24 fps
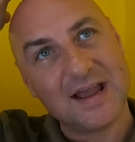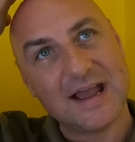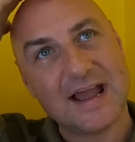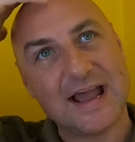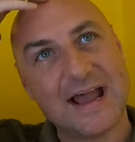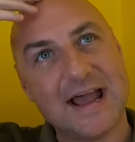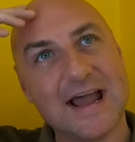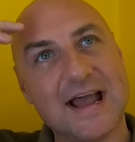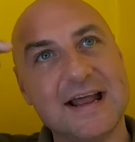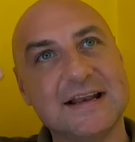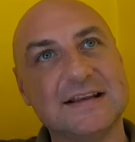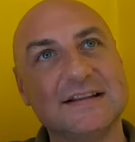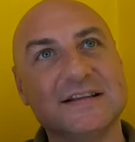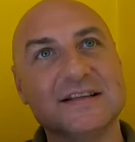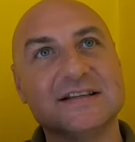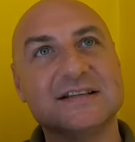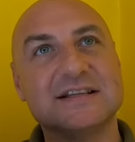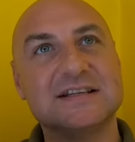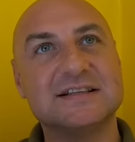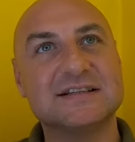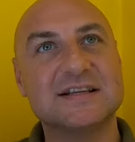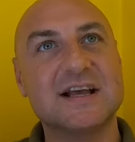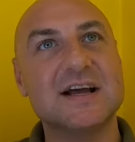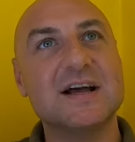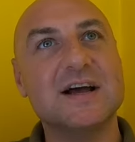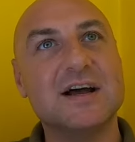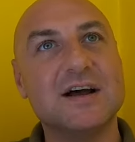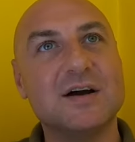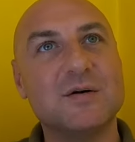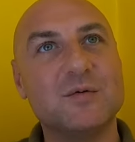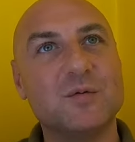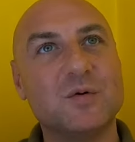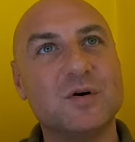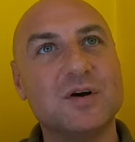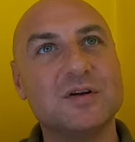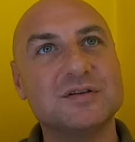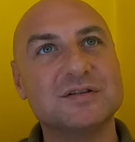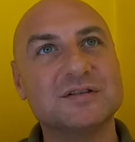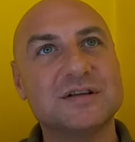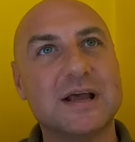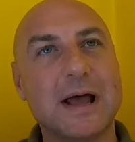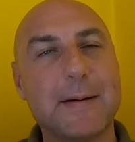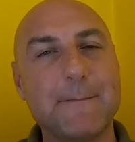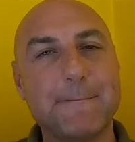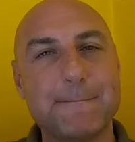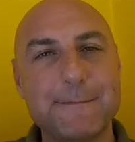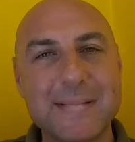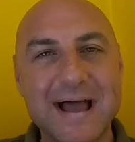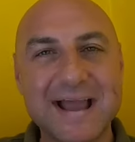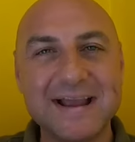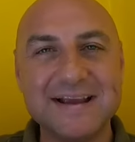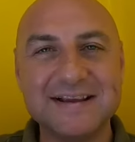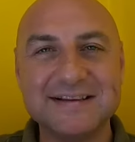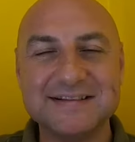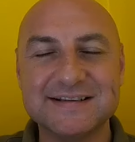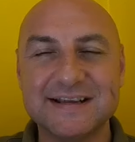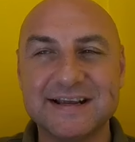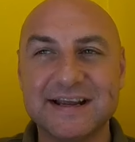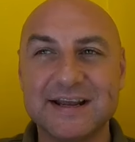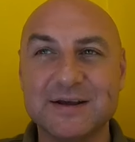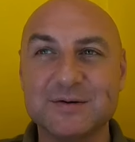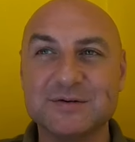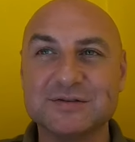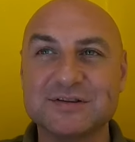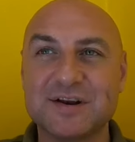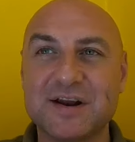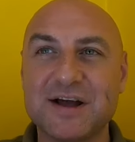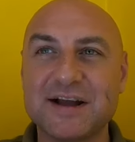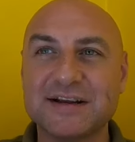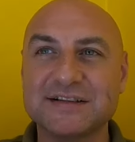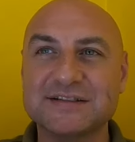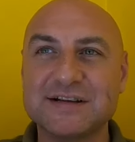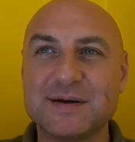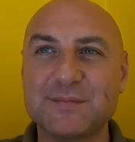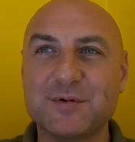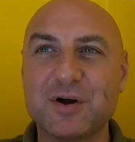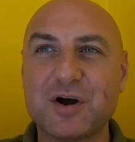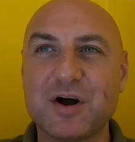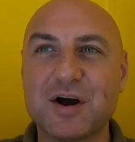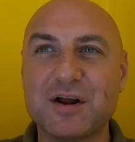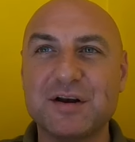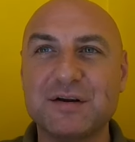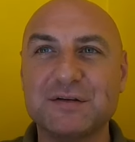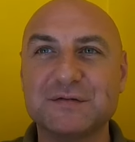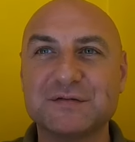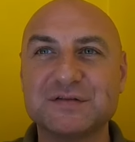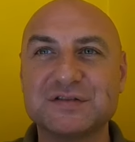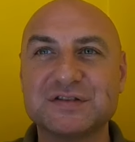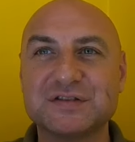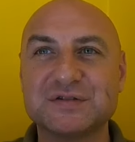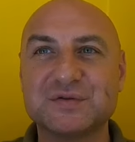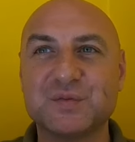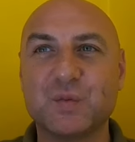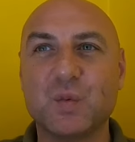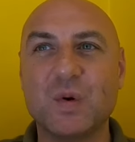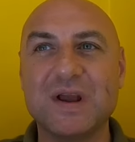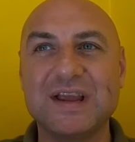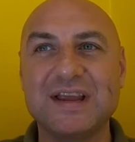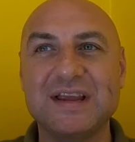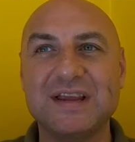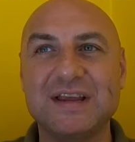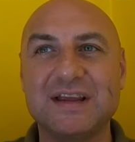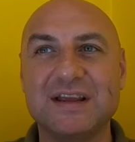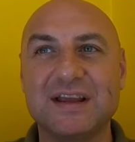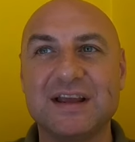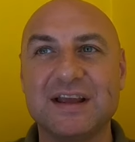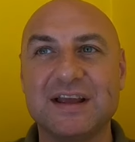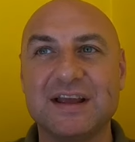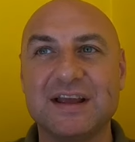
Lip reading: And the dessert was amazing. It was like some kind of sweet